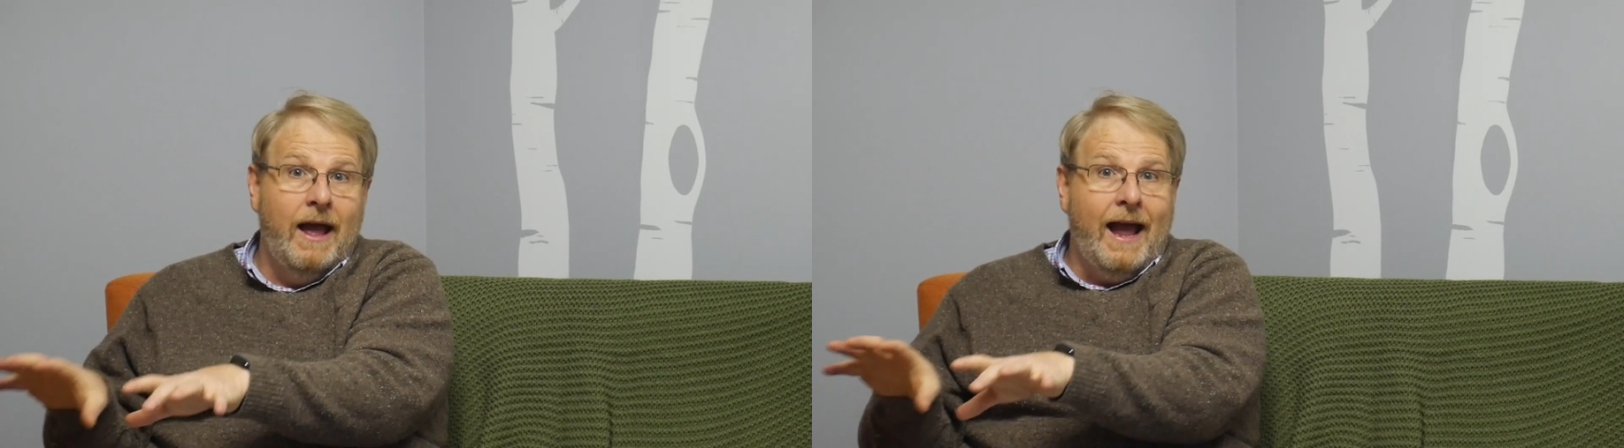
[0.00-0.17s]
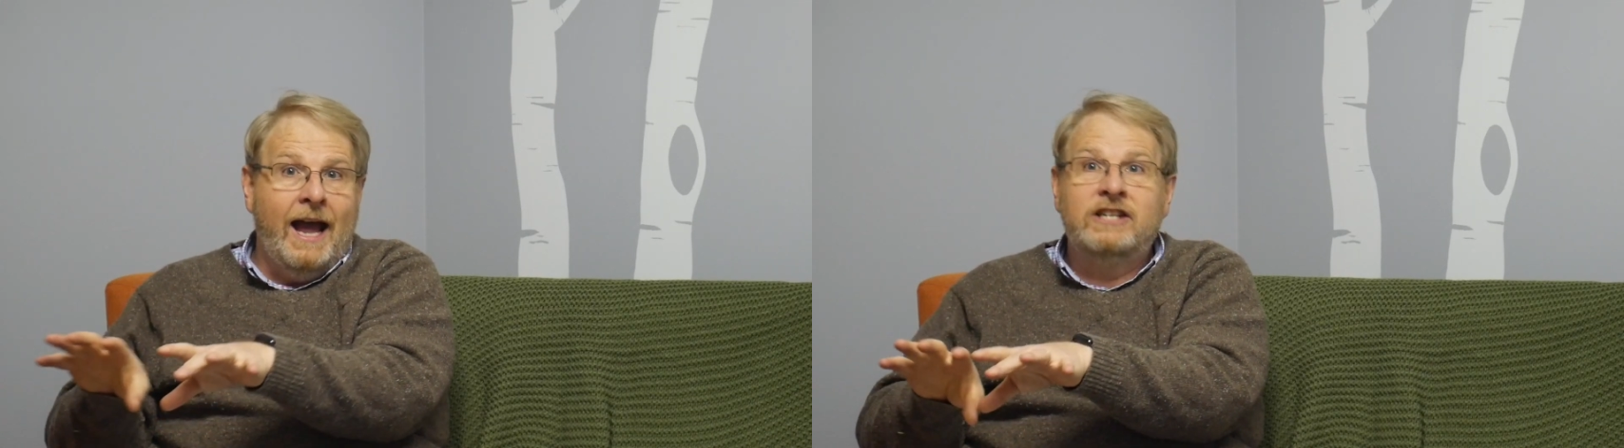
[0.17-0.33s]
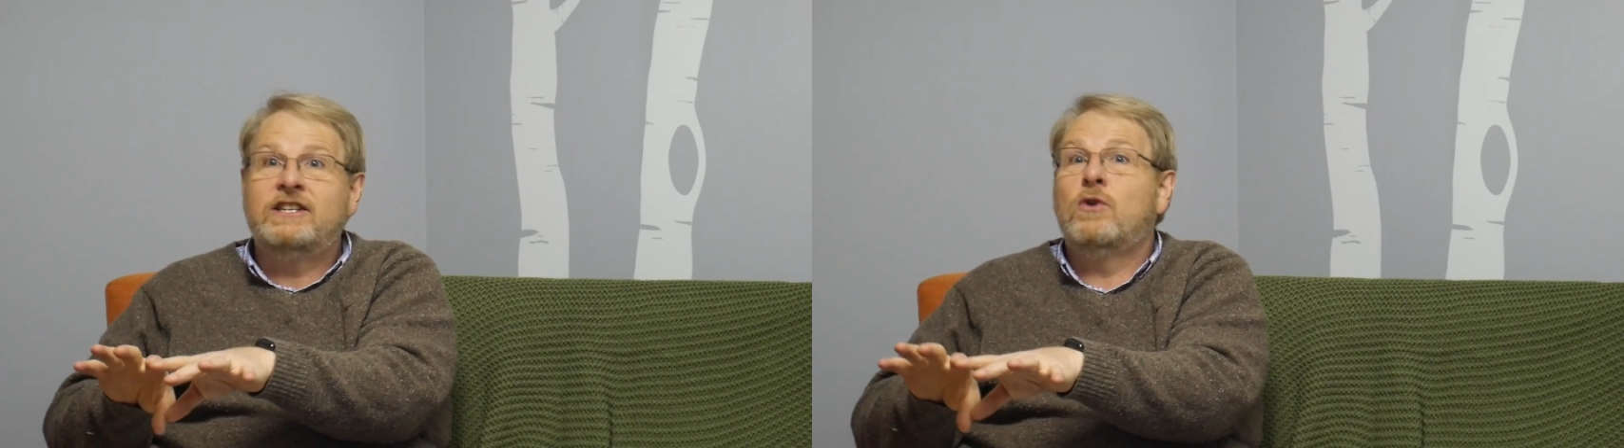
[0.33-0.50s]

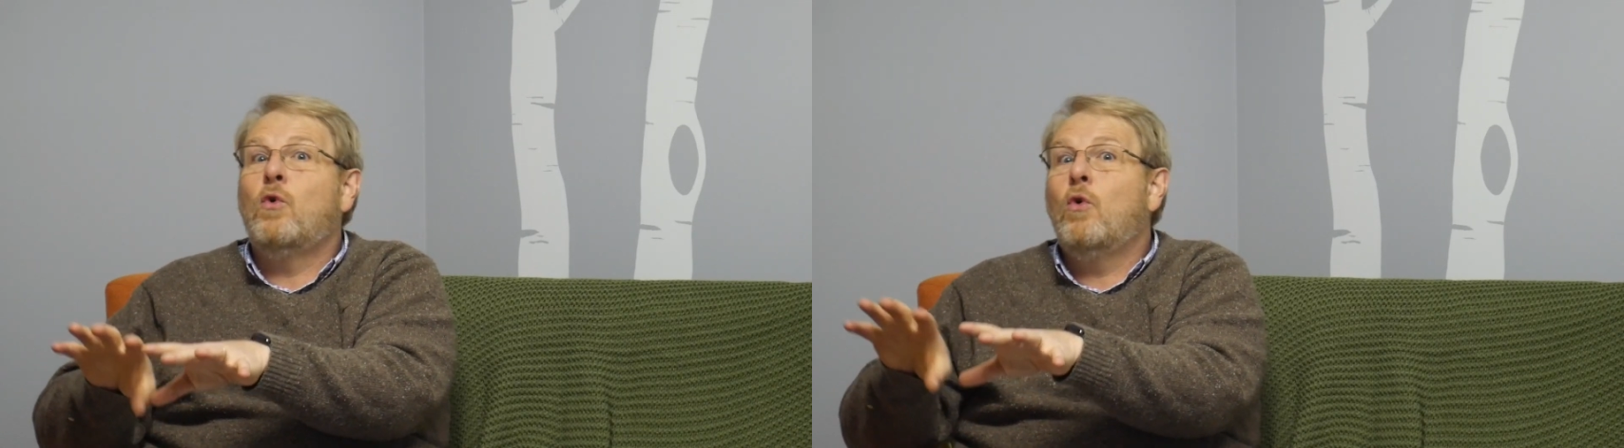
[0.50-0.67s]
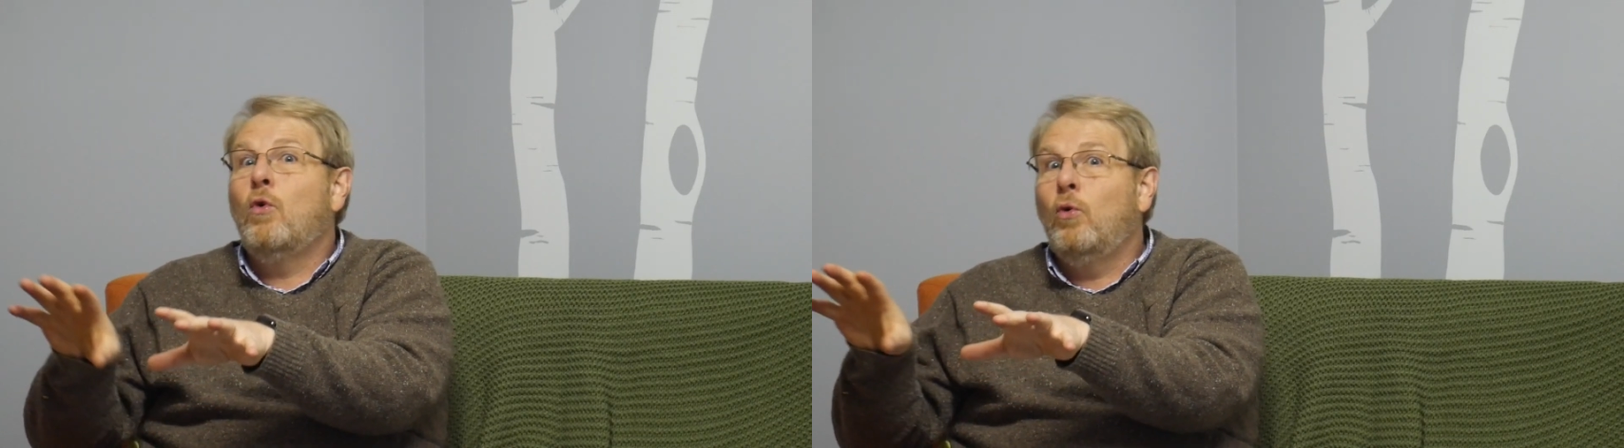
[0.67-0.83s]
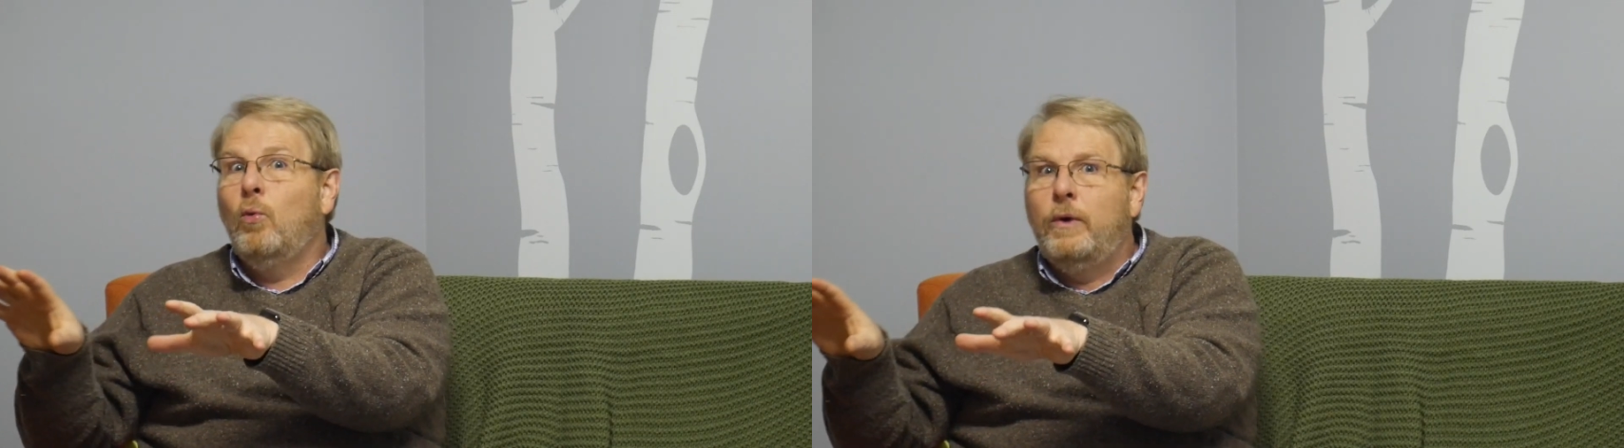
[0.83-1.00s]
as
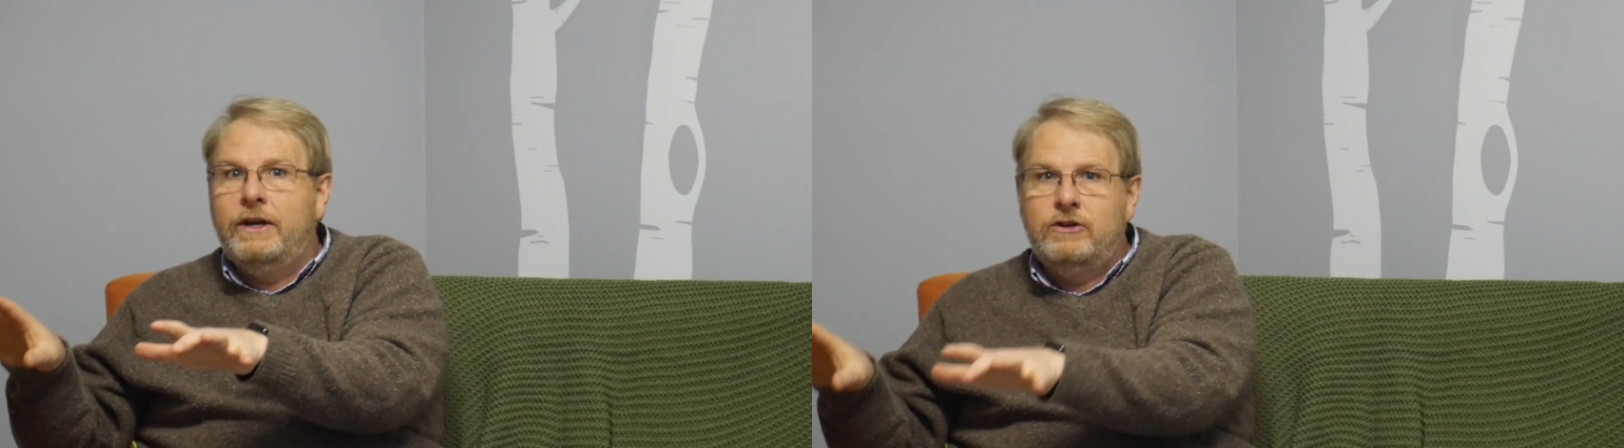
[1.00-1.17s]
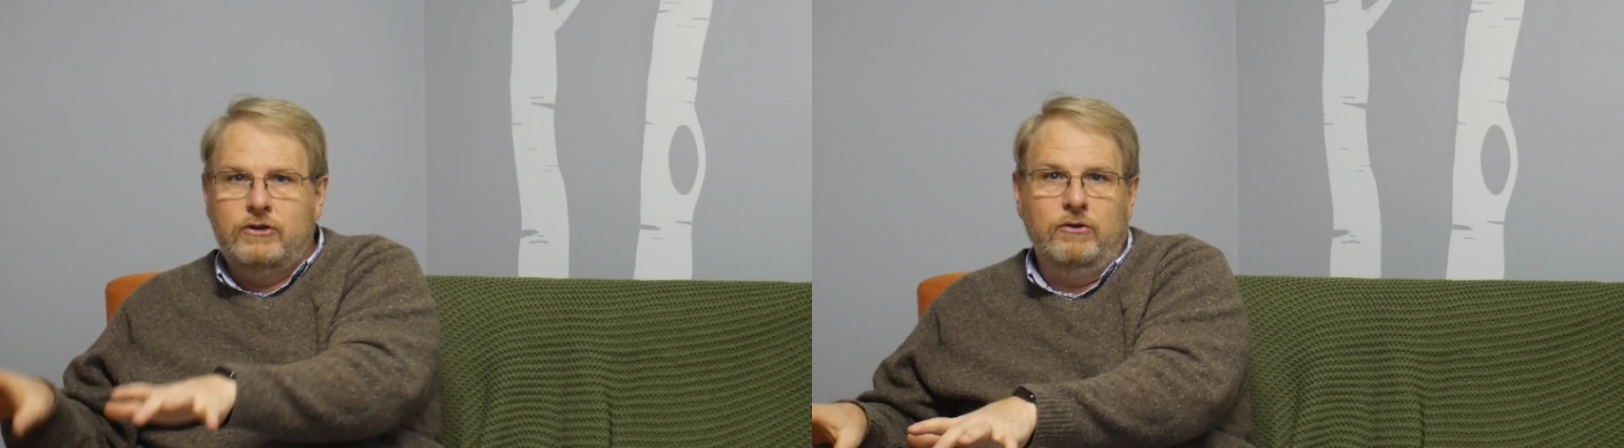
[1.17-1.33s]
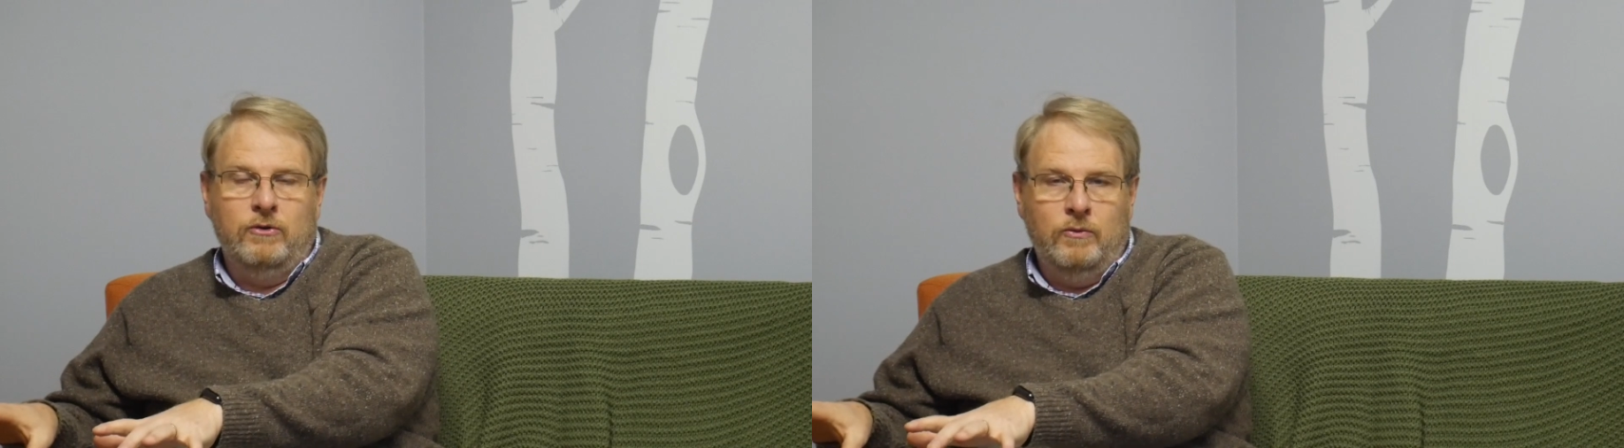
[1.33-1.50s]
all we
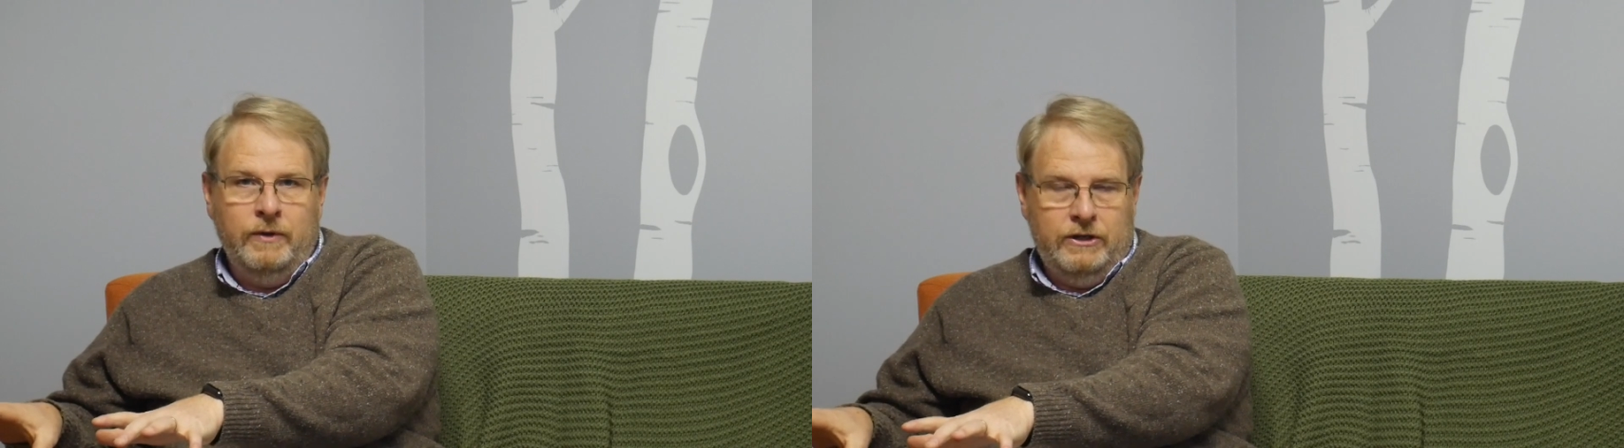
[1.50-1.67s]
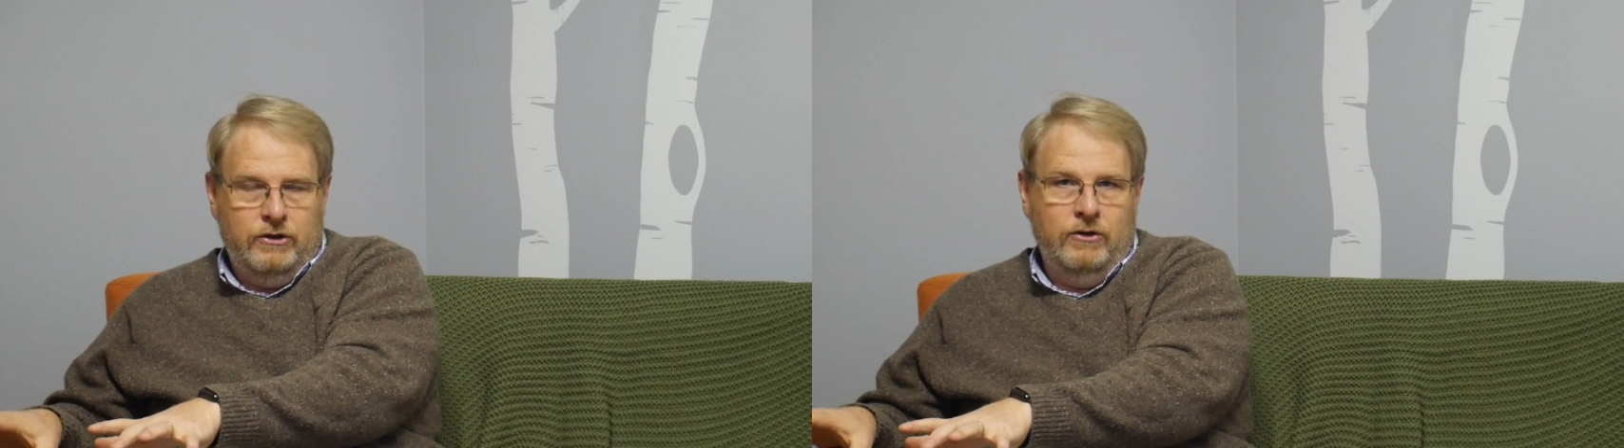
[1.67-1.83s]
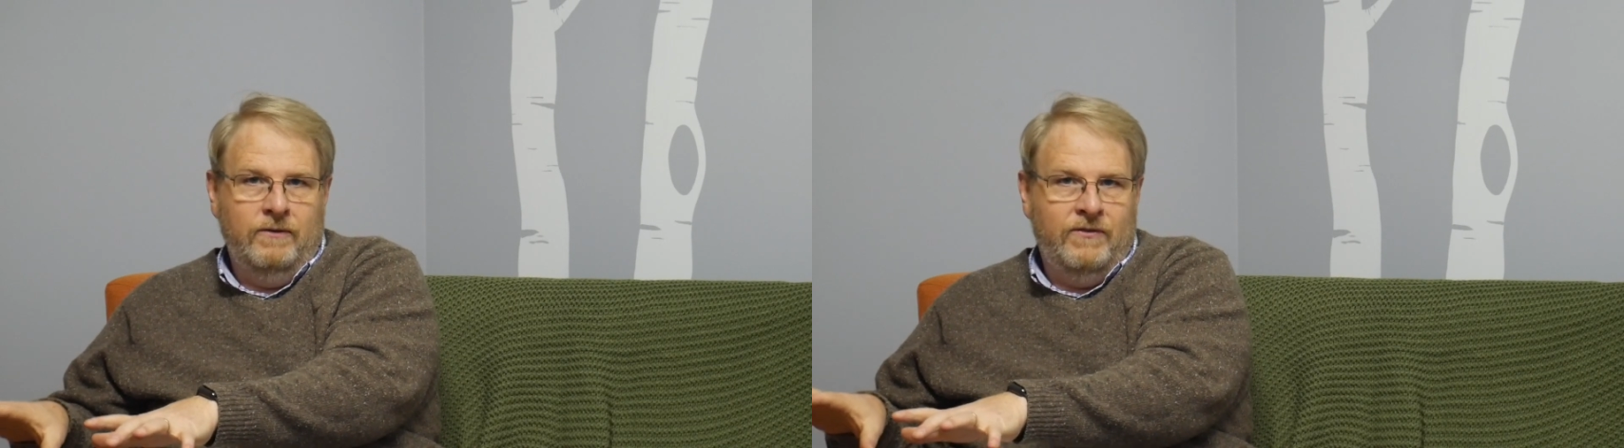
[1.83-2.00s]
do